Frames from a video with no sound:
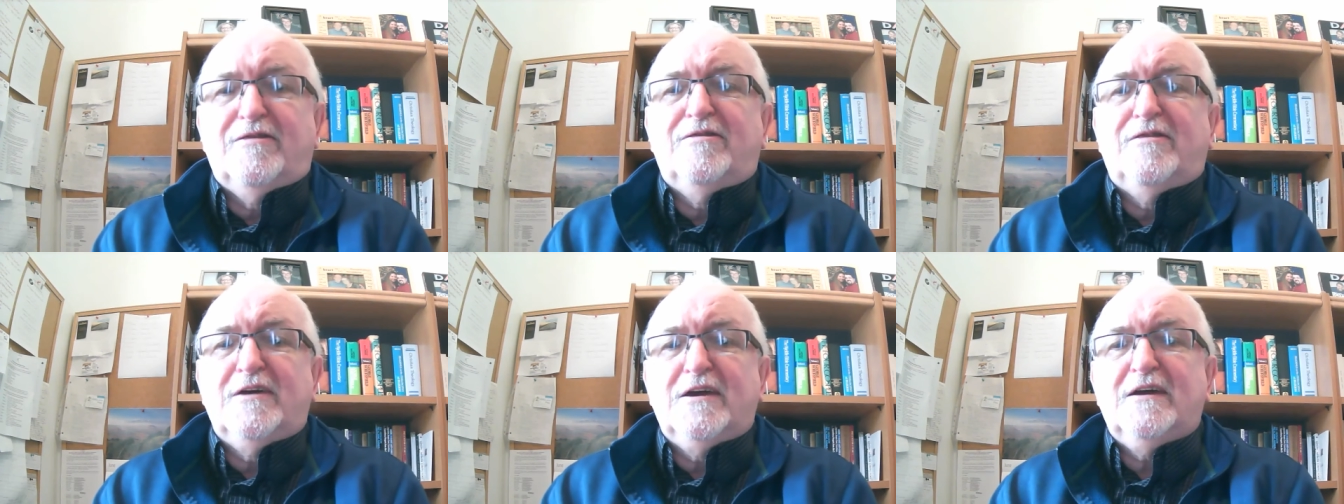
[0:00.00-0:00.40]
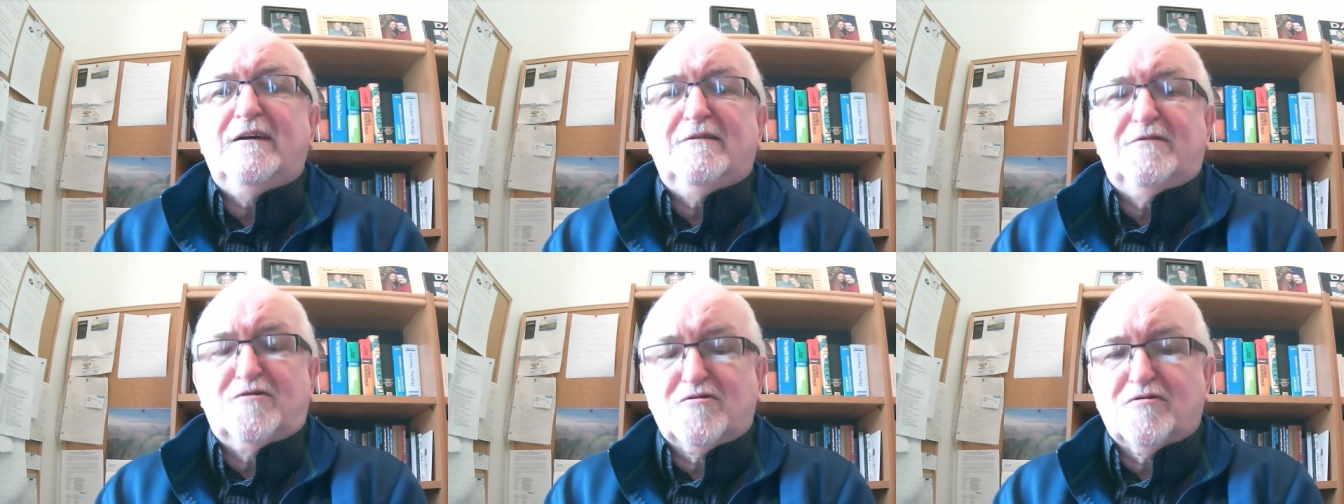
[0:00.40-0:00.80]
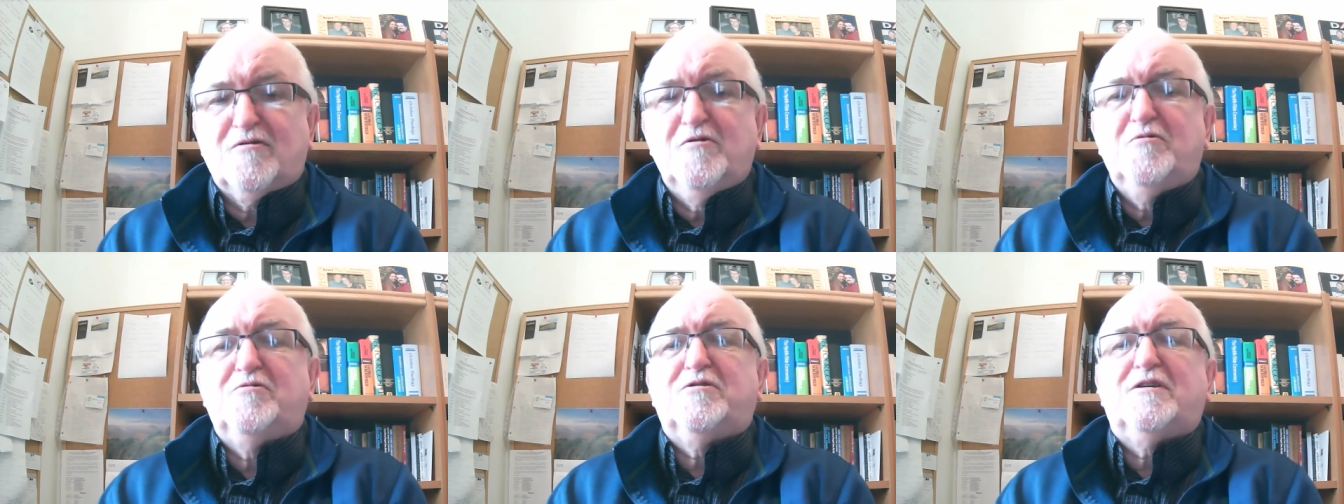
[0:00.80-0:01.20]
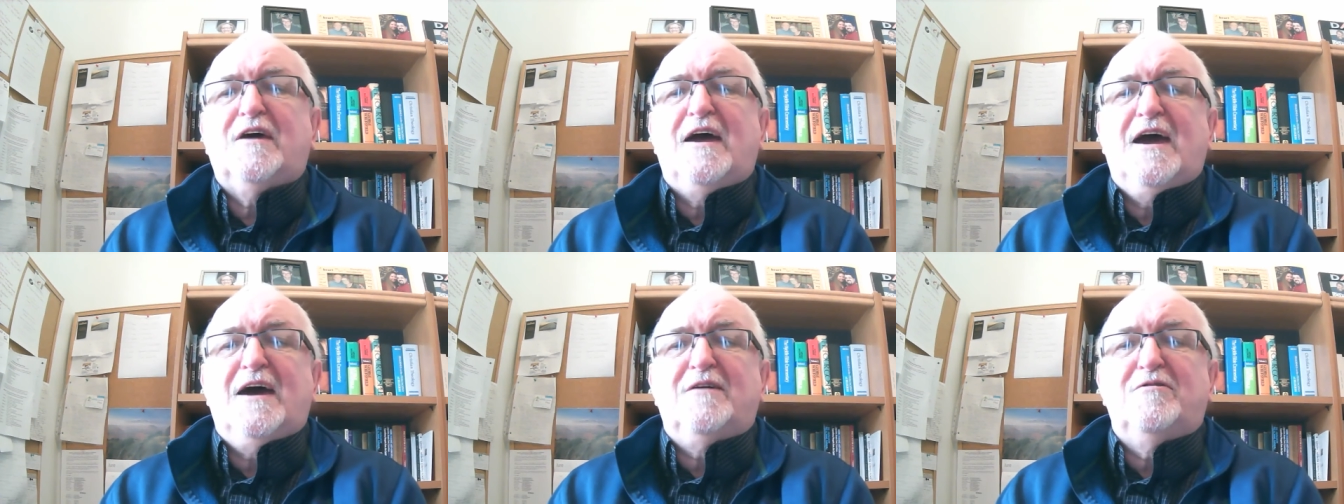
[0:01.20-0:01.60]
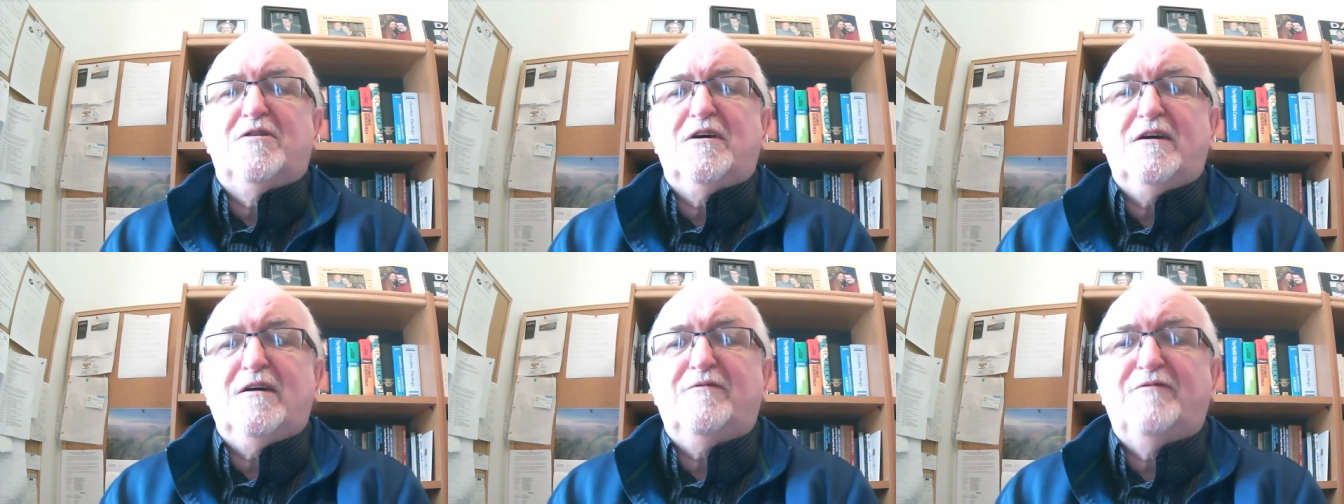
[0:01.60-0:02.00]
the truth and
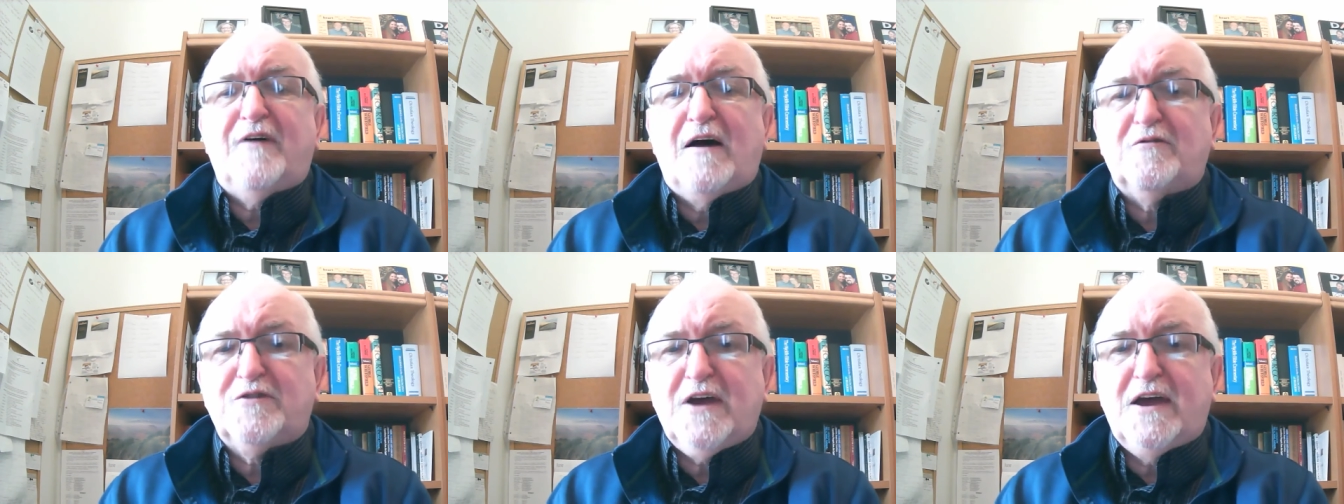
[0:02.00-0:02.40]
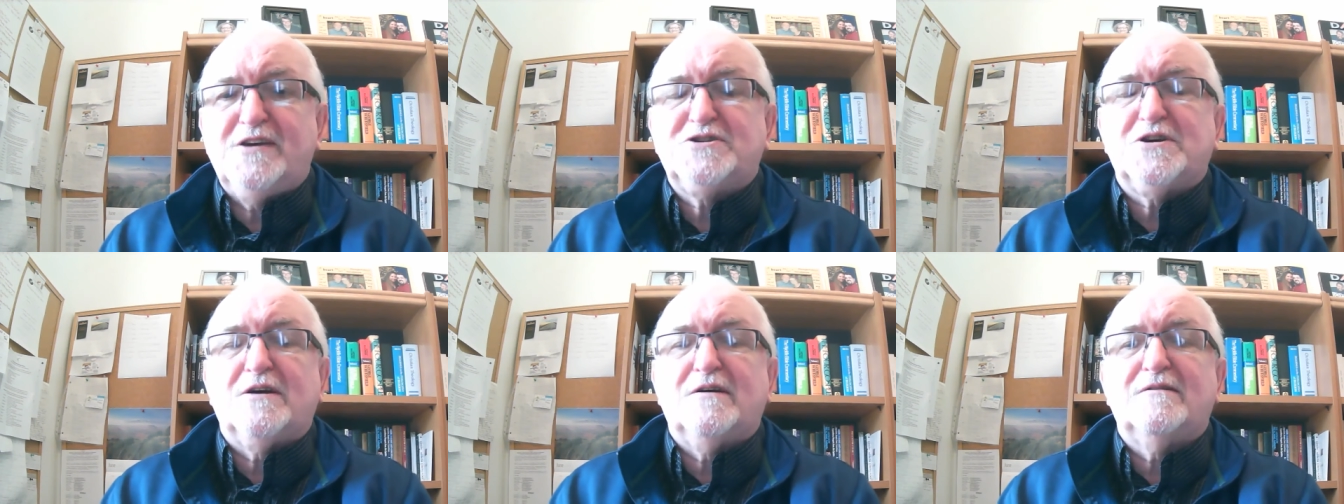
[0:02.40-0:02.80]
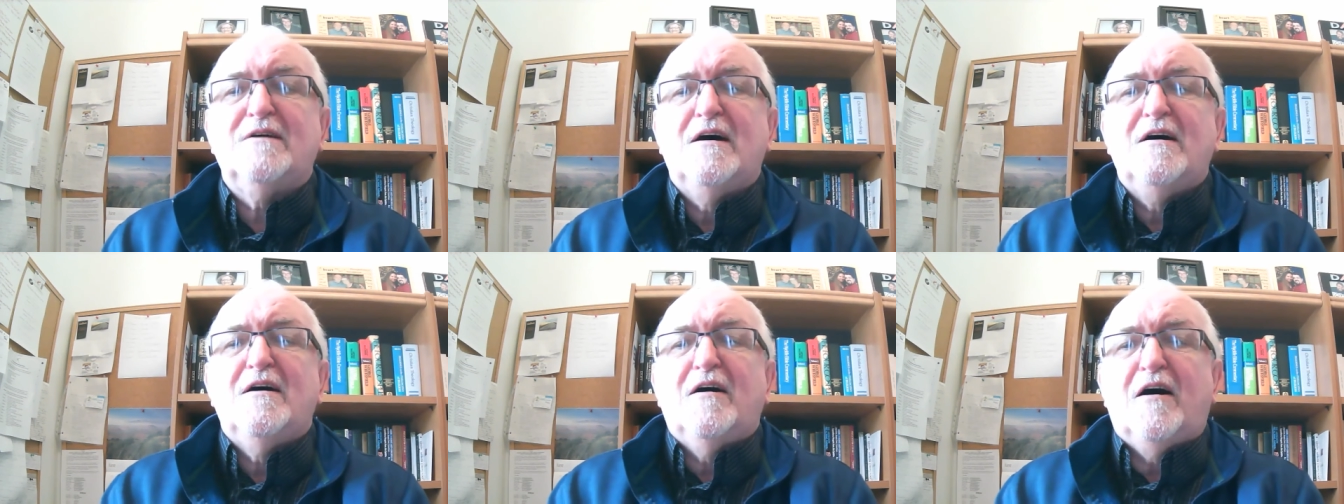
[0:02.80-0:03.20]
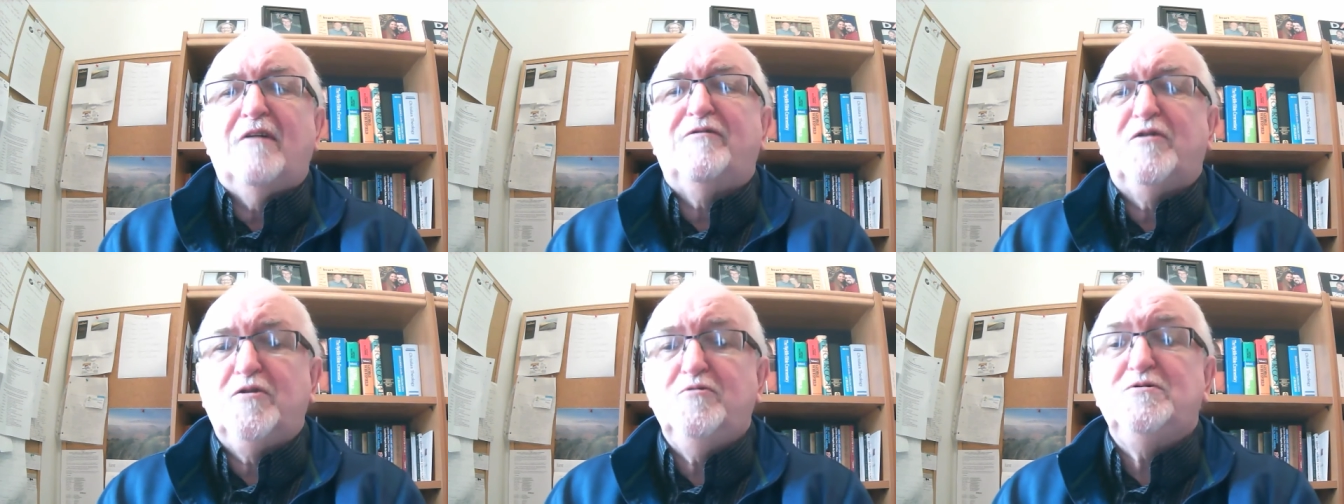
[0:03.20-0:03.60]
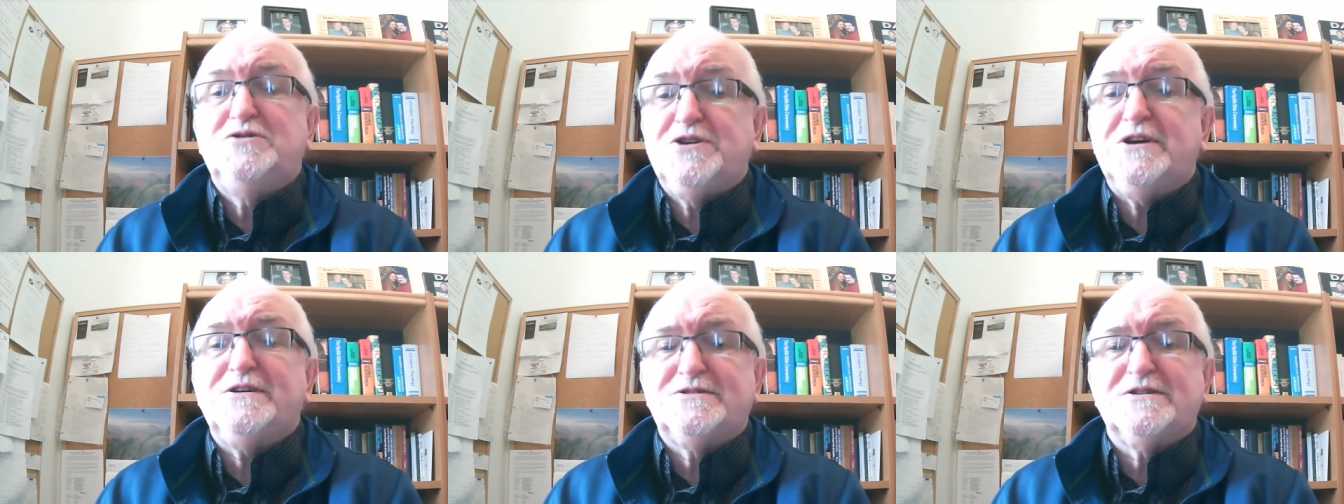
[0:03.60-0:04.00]
the foundation of who
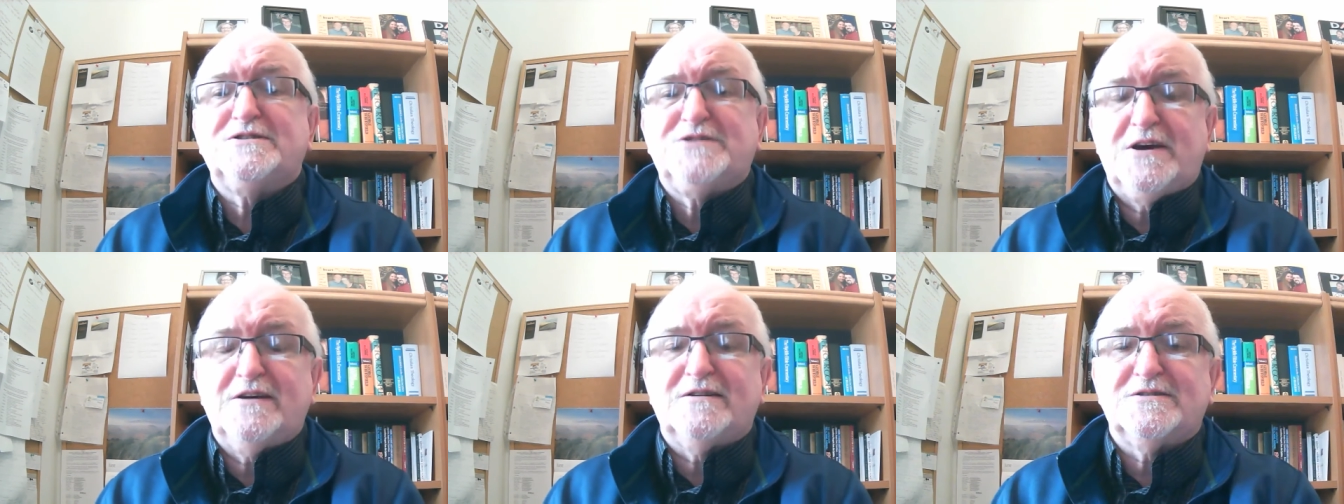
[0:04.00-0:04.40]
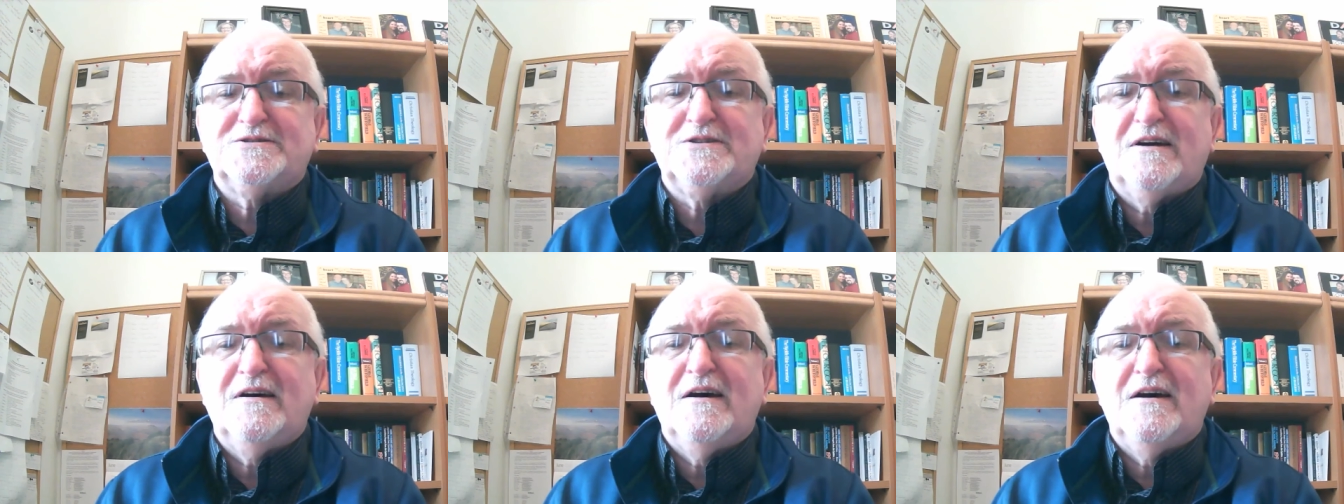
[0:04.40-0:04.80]
Jesus is,